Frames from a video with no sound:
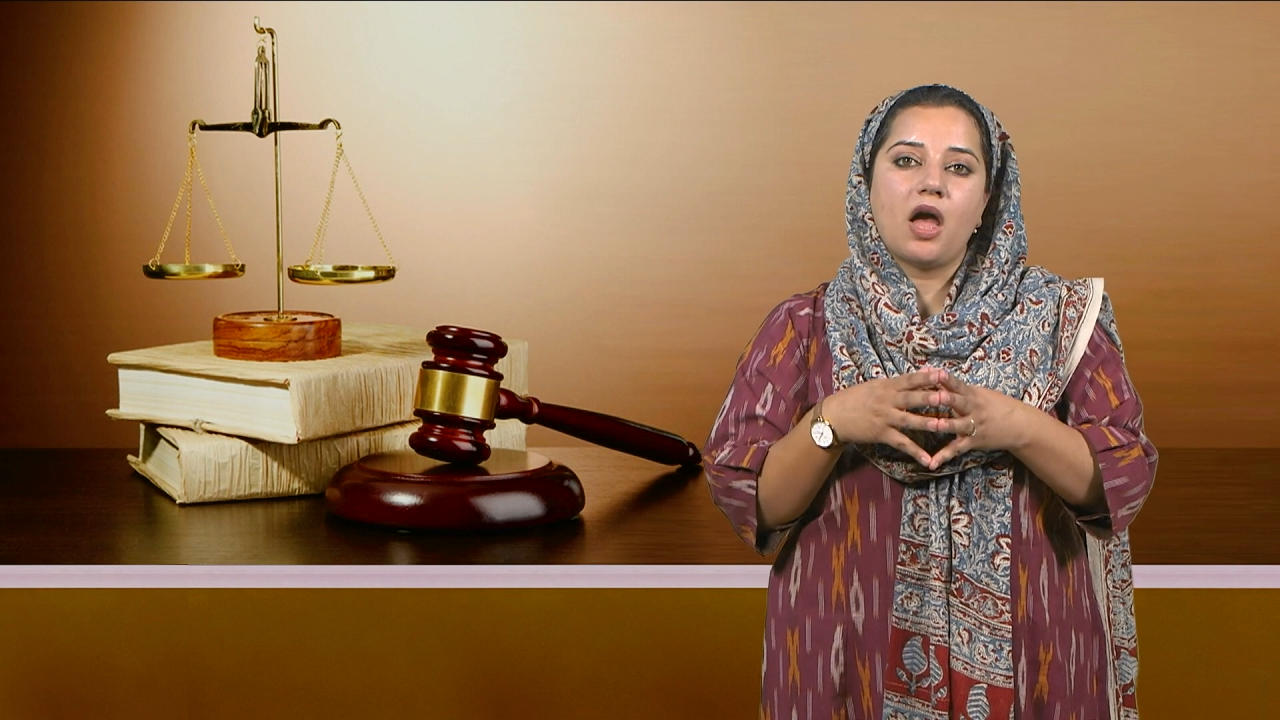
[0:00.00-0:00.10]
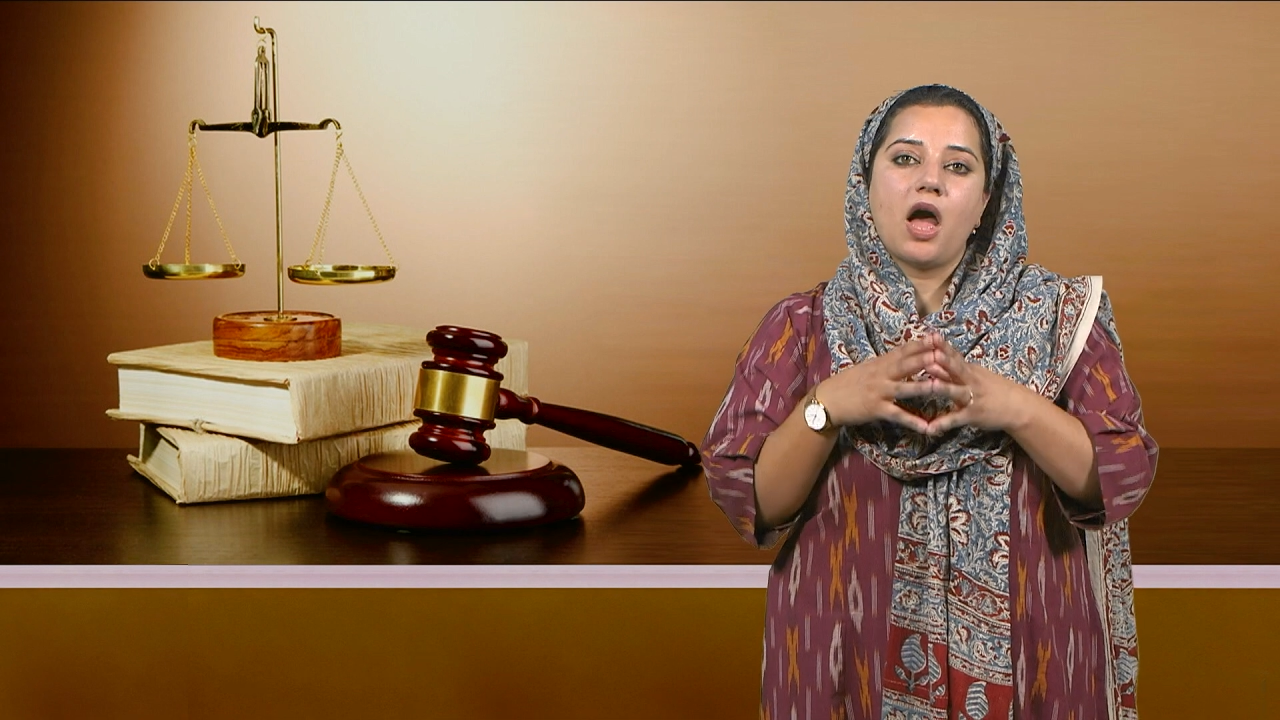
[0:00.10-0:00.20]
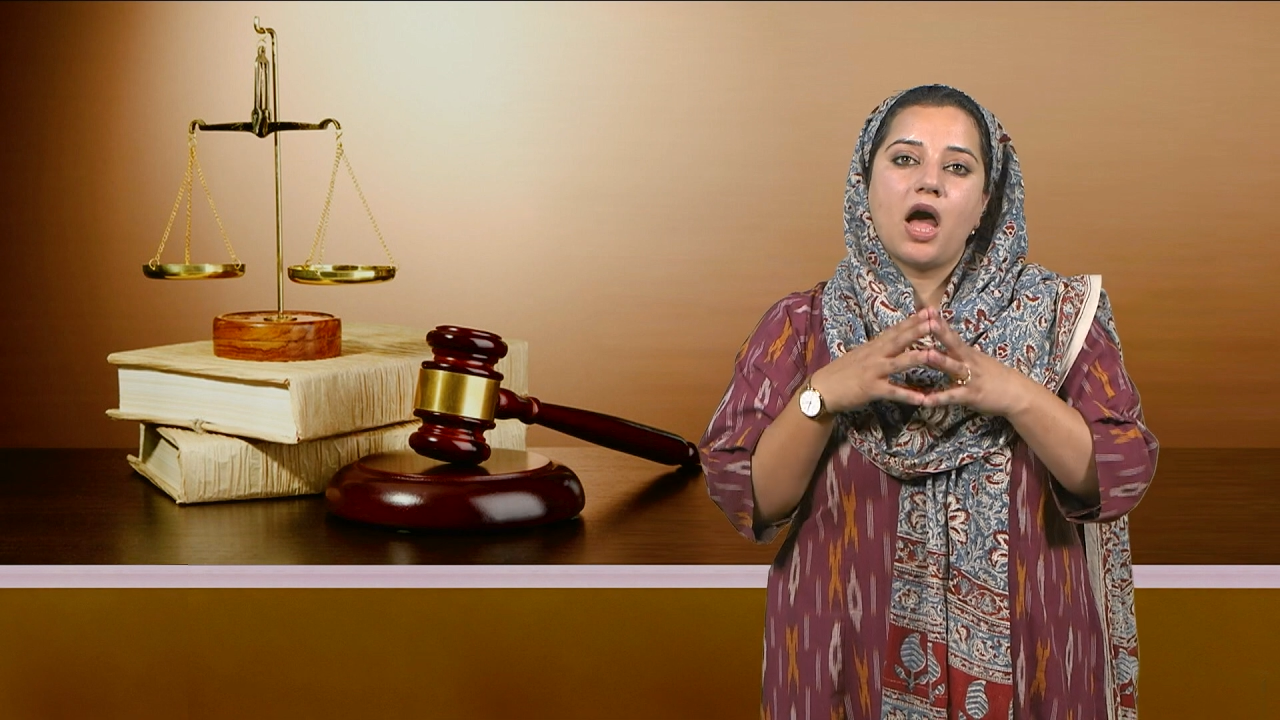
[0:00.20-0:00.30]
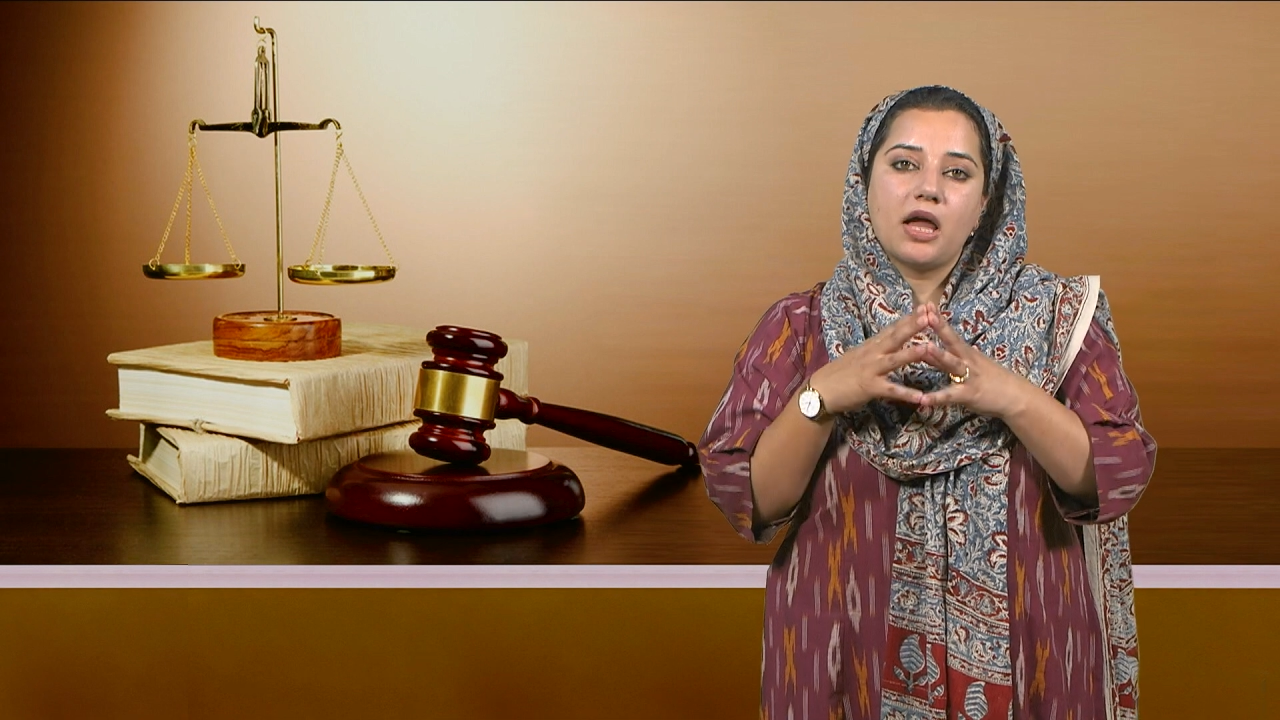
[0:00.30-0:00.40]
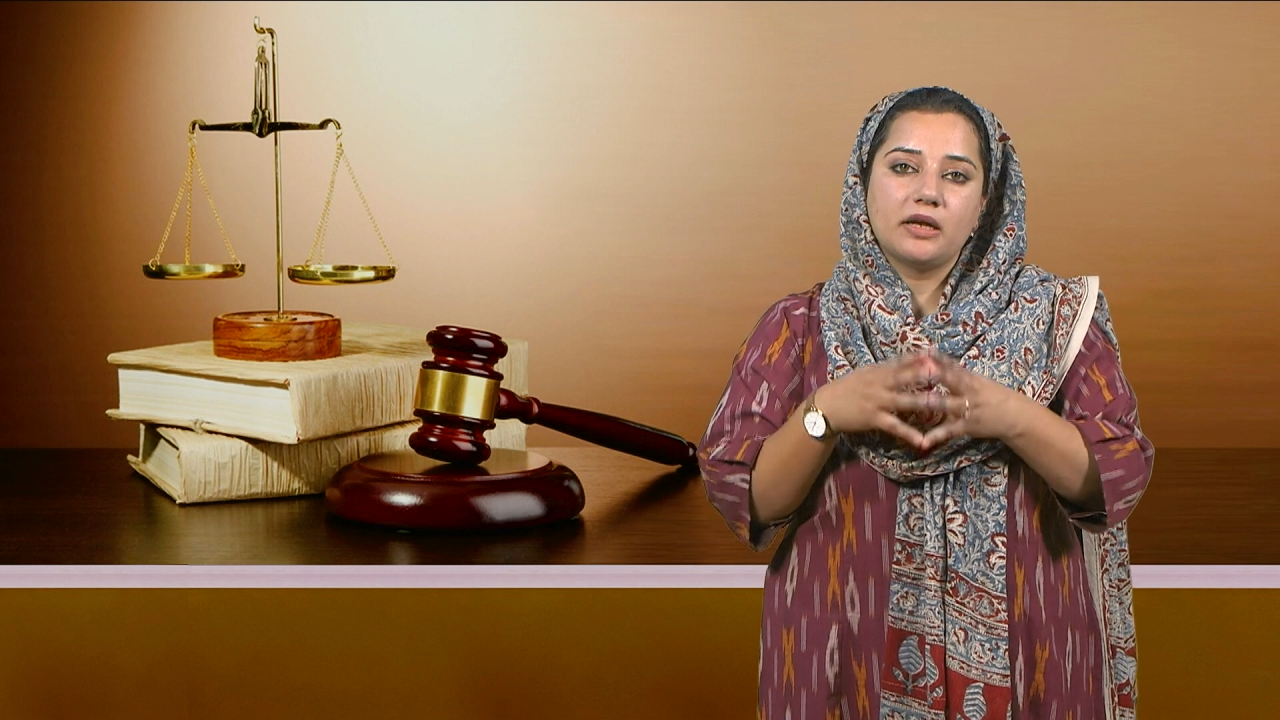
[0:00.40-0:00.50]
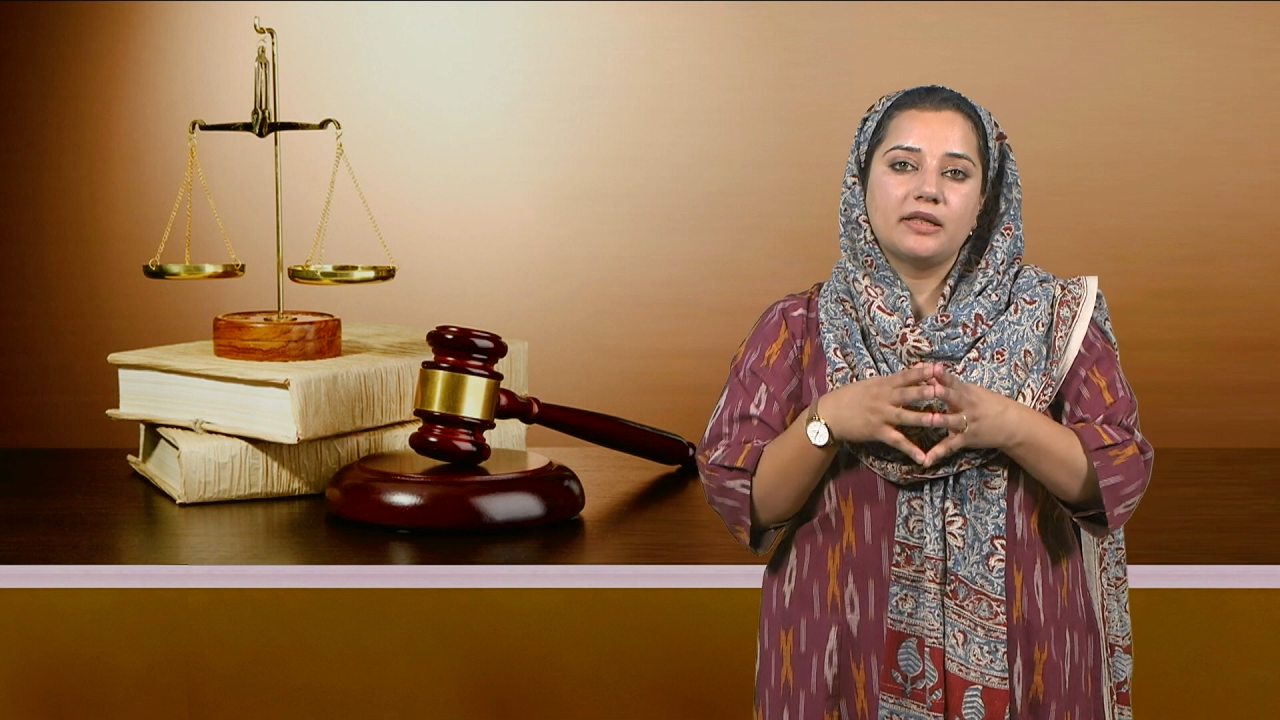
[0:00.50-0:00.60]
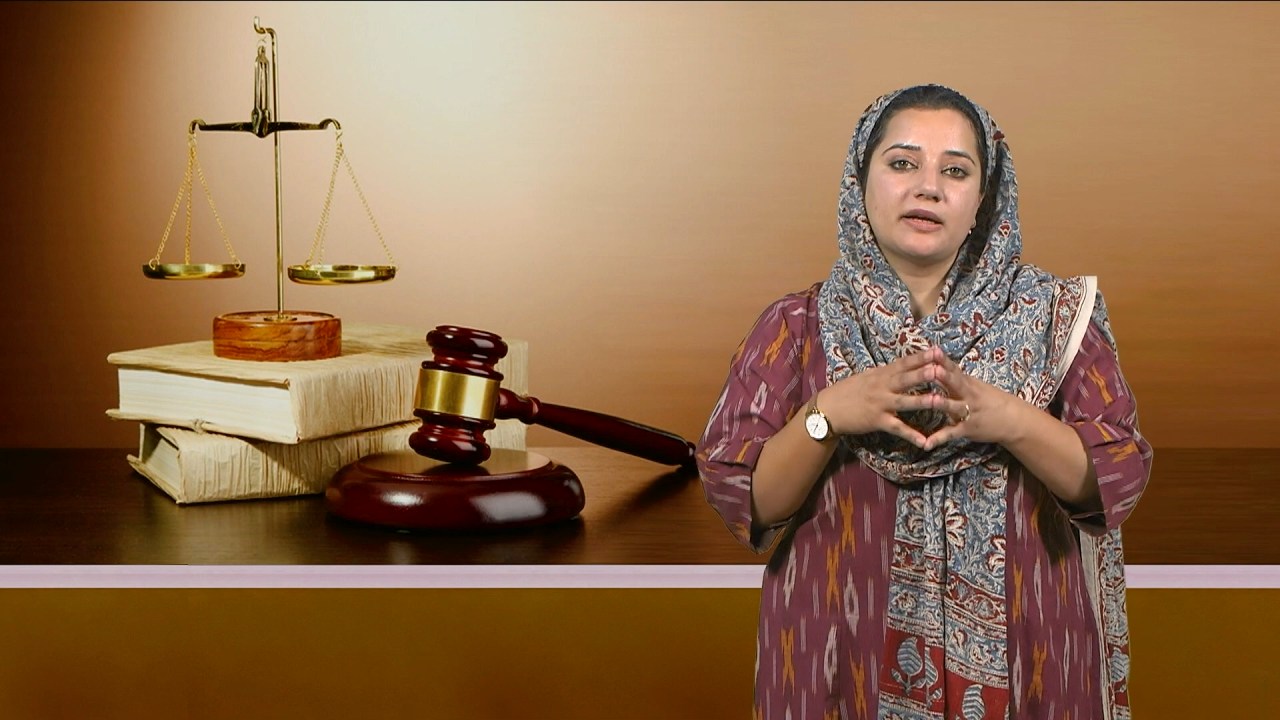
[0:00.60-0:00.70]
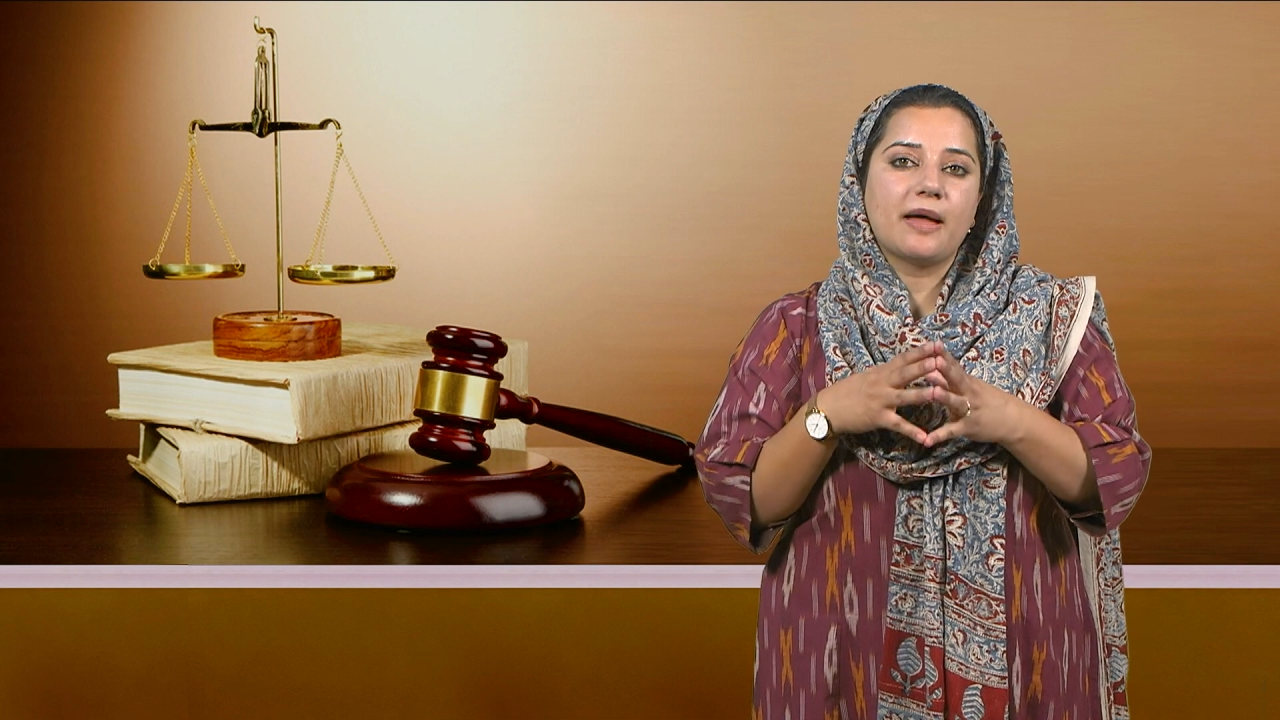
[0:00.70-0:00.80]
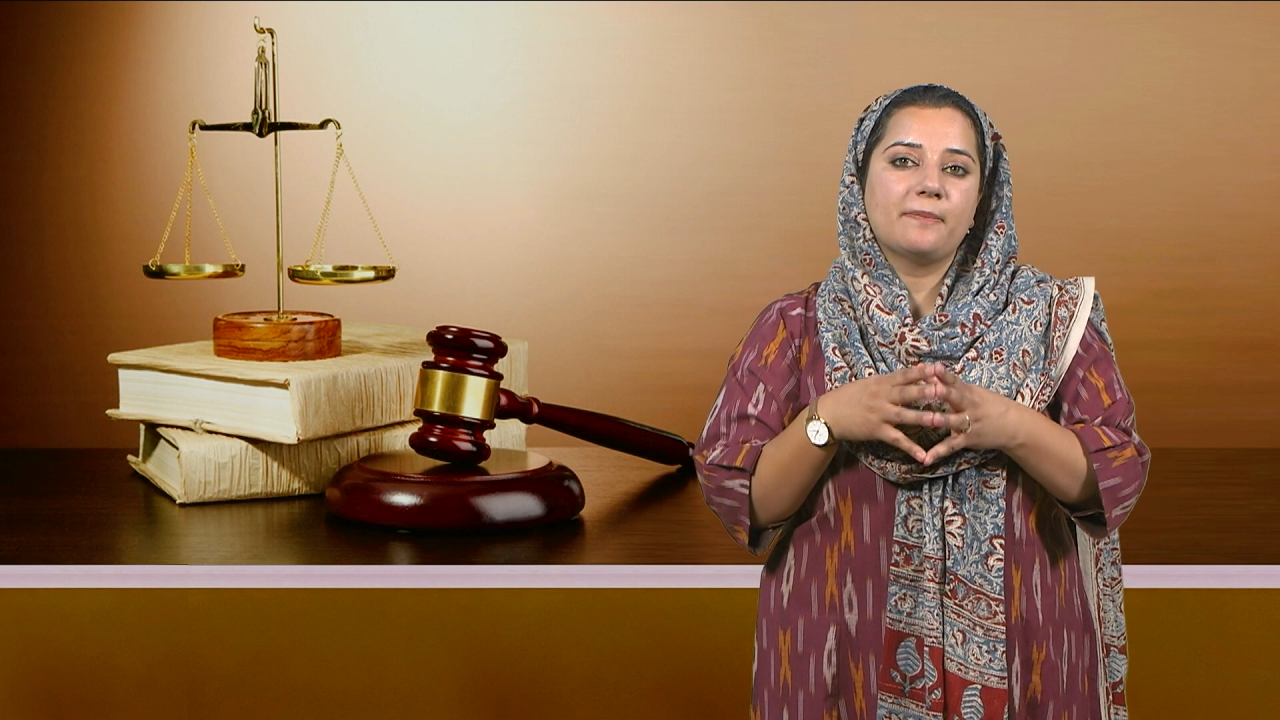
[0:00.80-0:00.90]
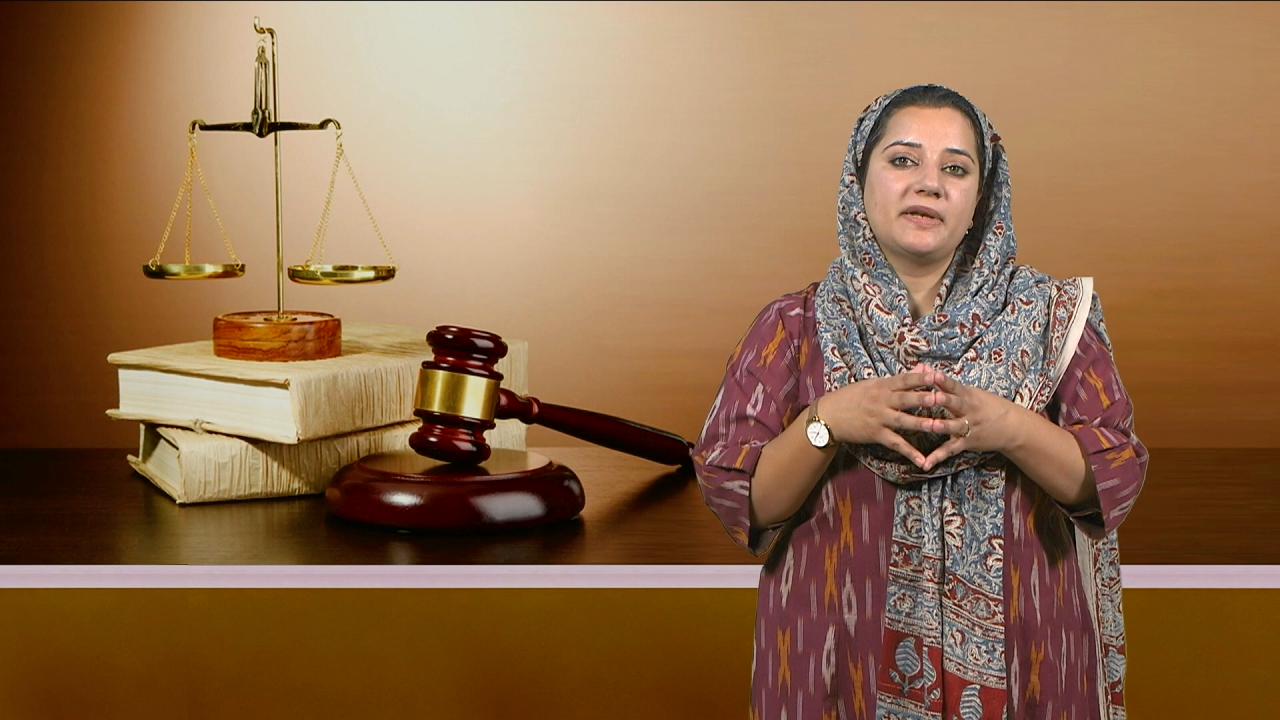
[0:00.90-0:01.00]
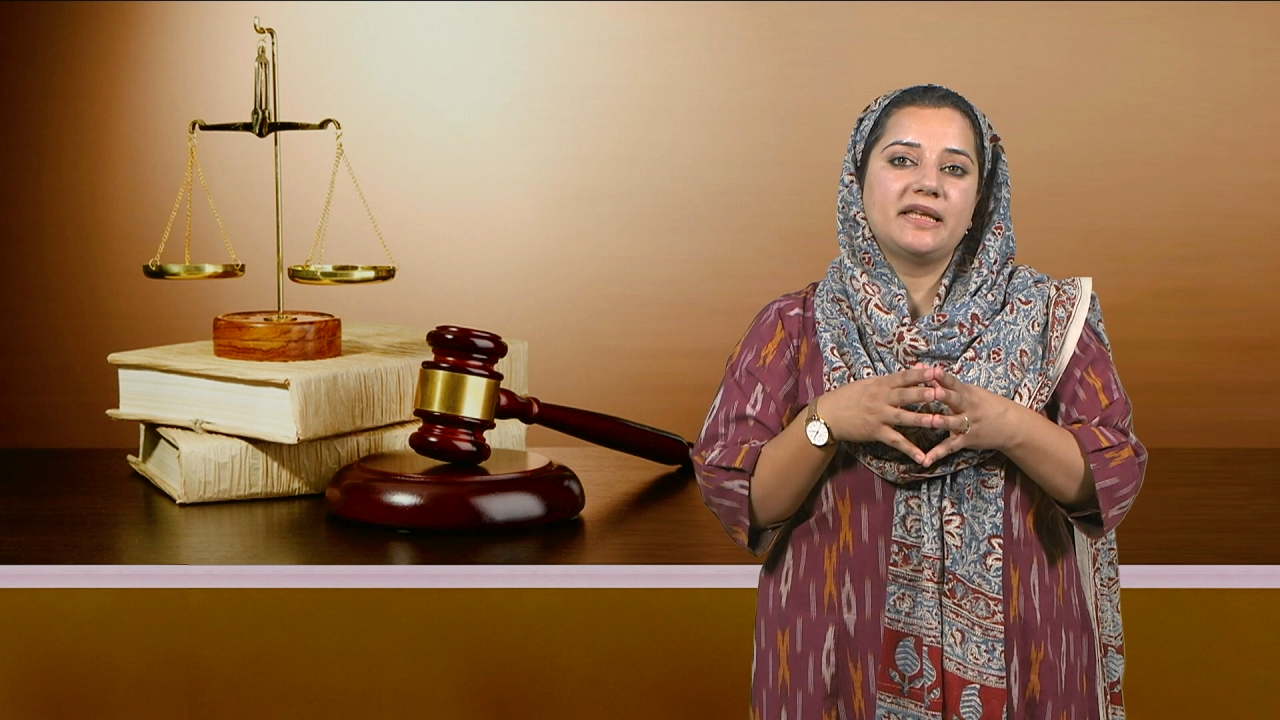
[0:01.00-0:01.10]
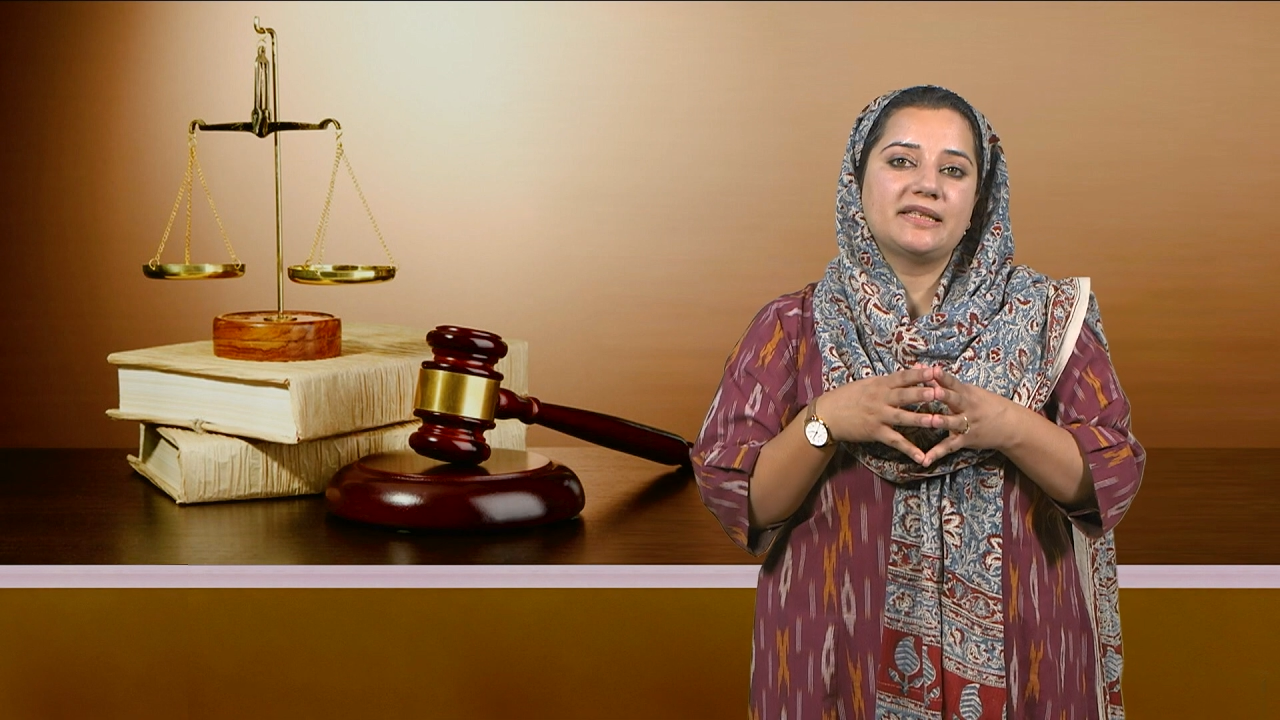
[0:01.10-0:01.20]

Under the Companies